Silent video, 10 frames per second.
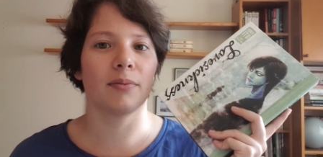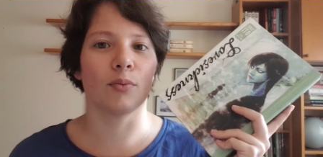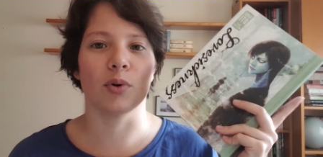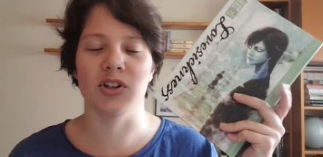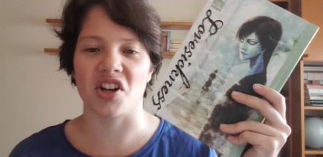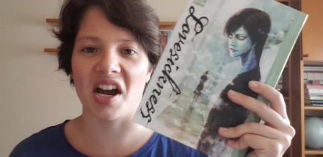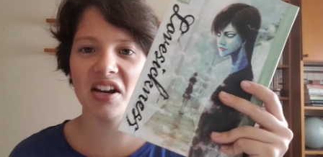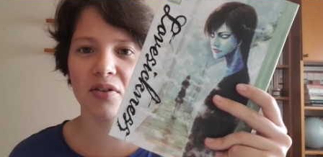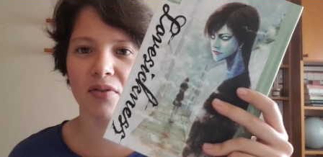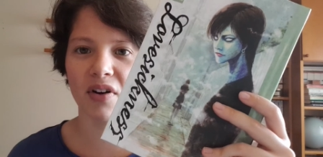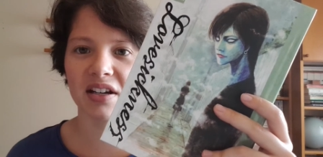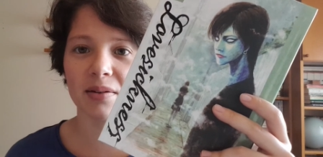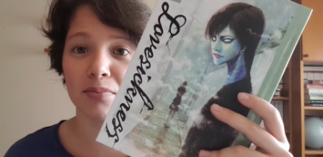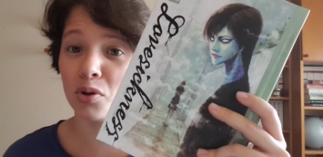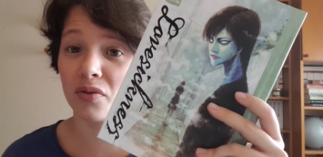which I don't find
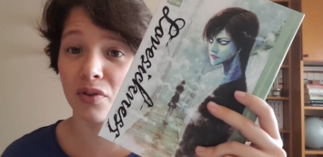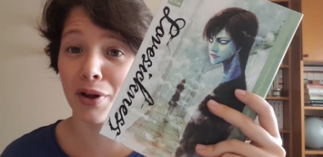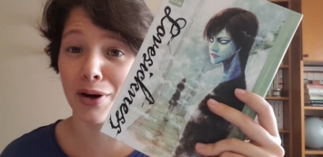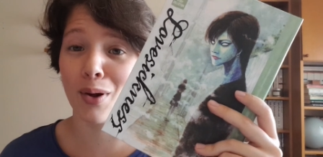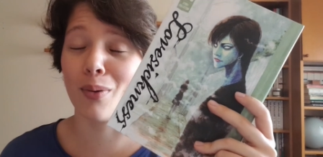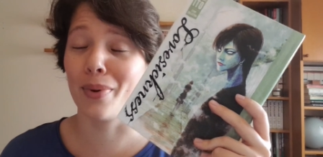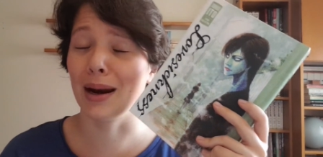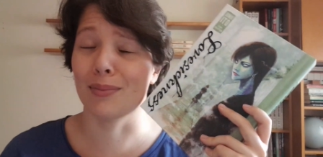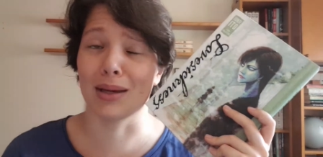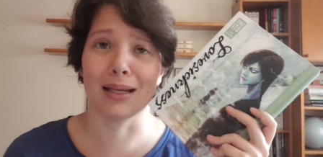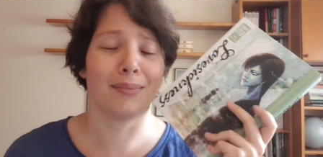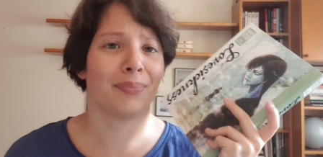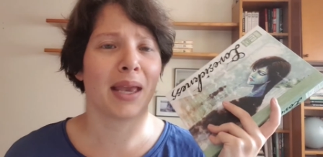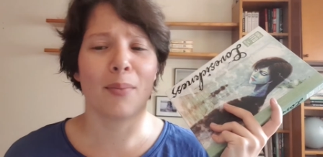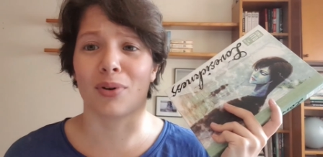him beautiful at all, but I mean
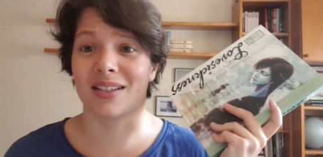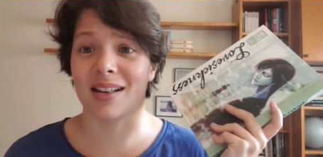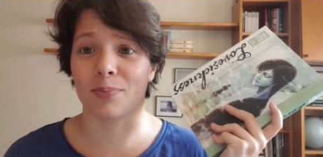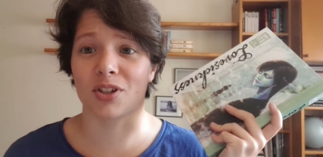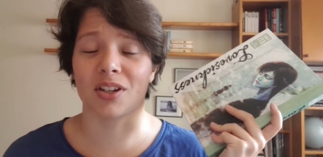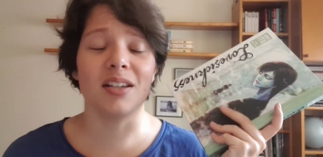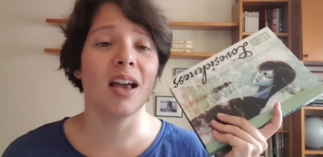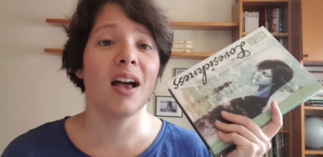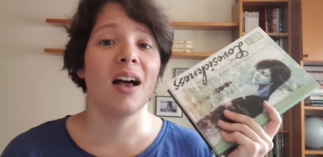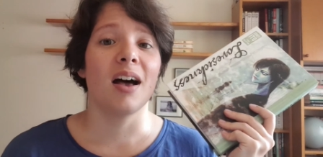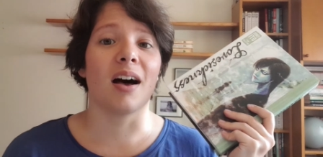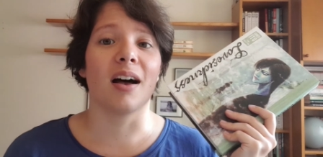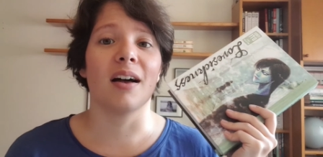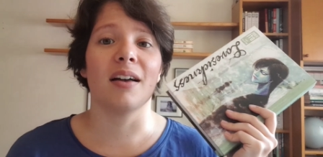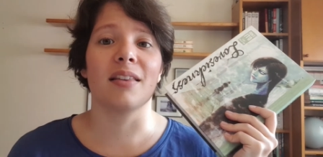perception,
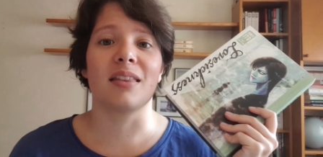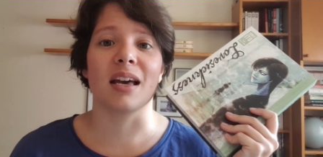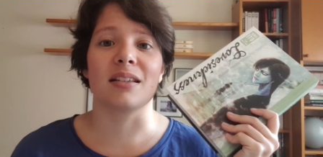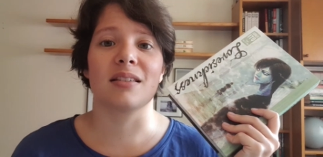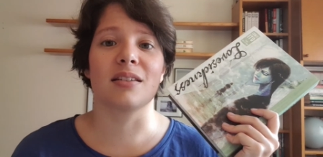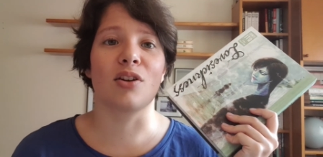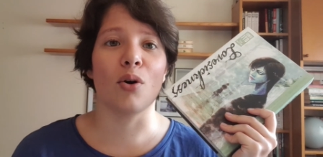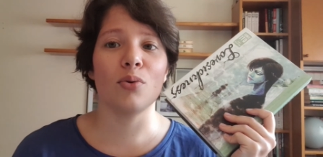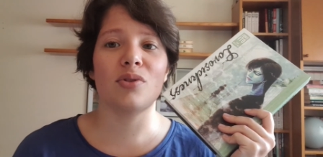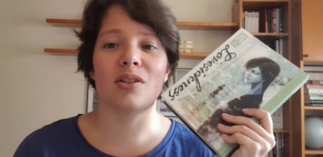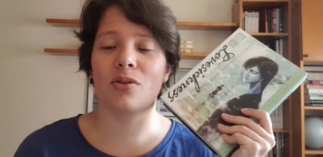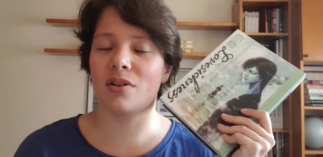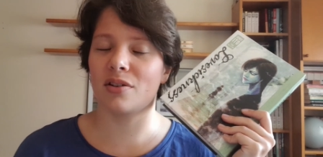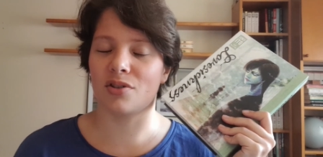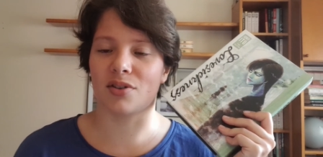that goes into the
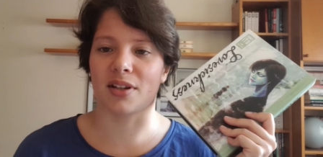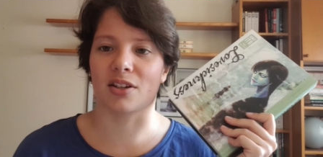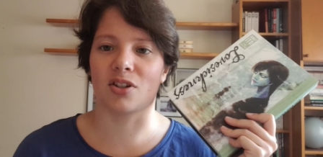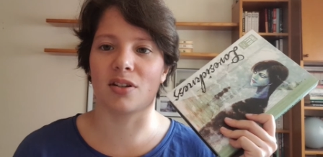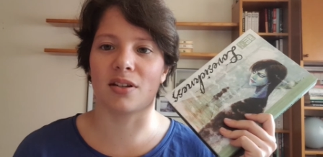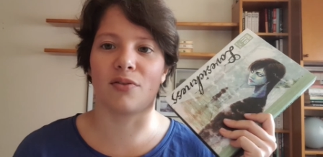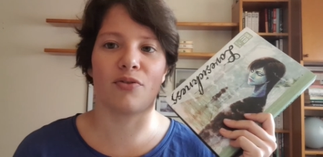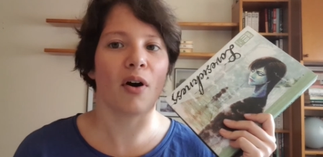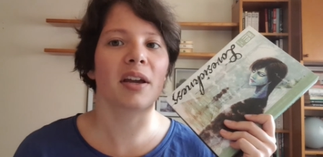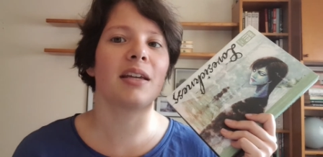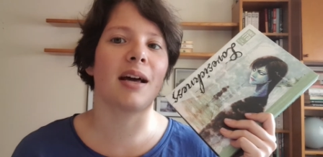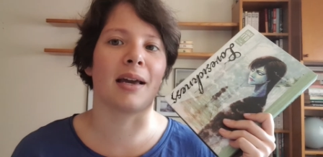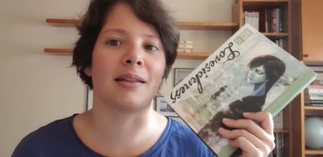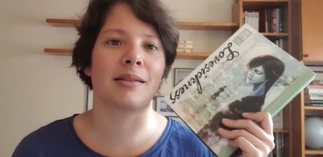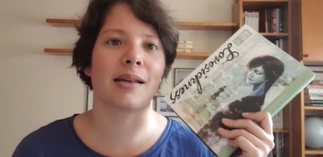intersections in foggy
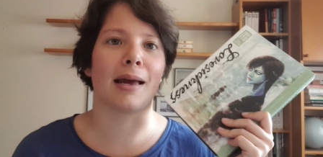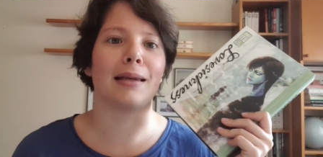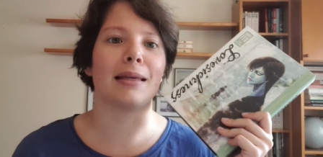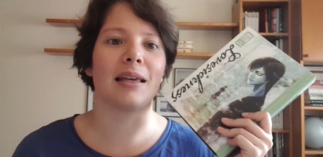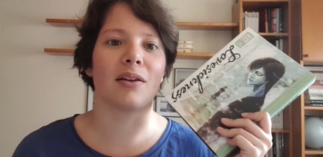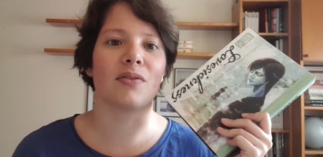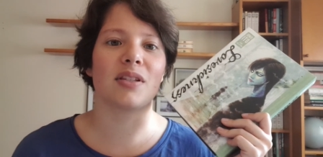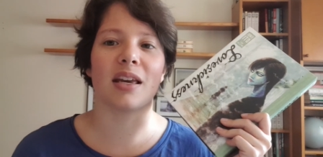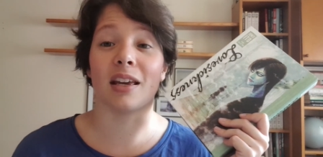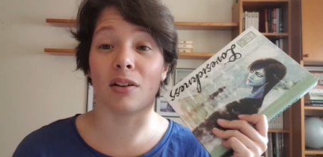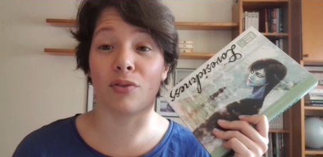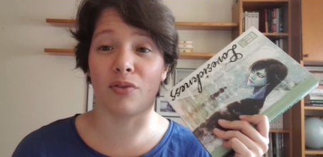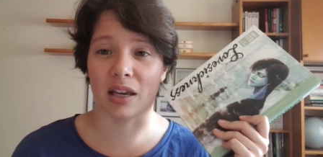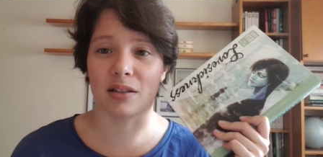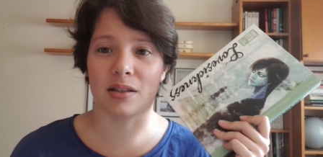nights and gives ill
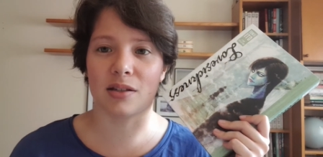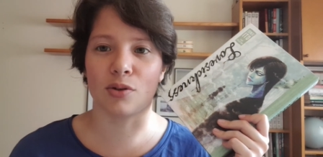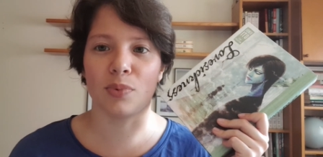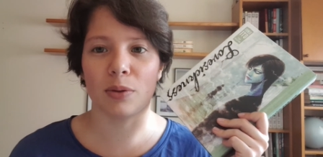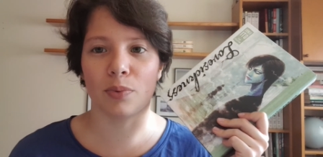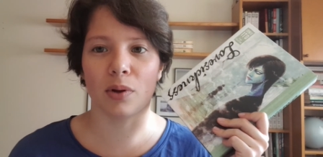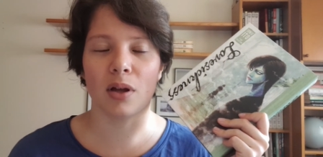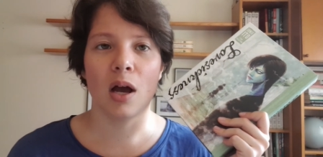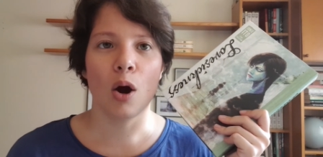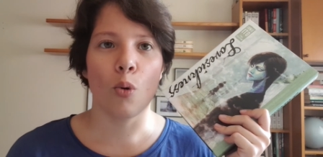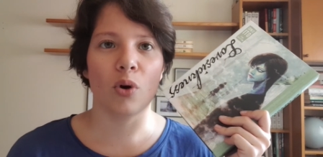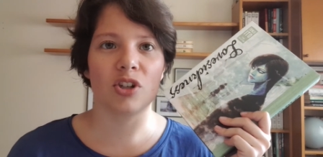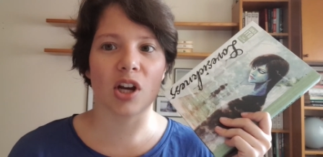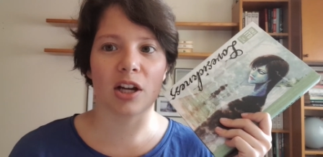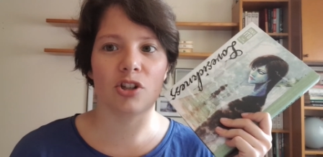fates to people,
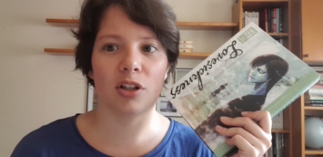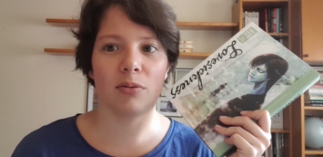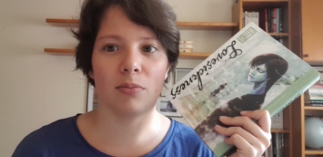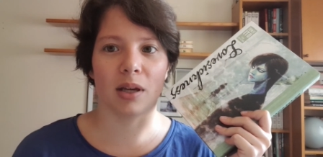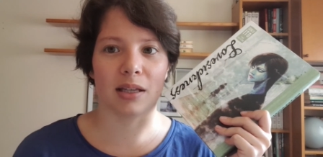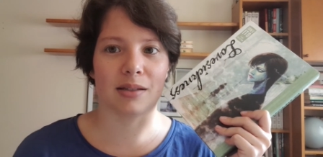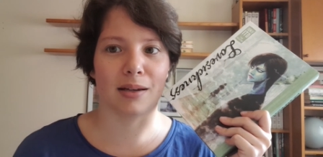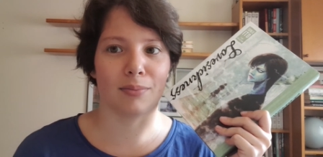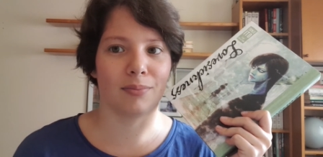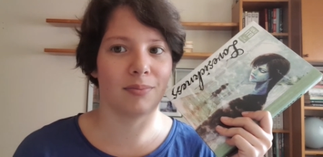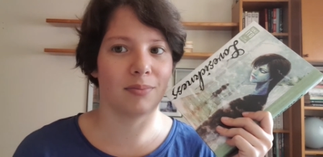which actually makes them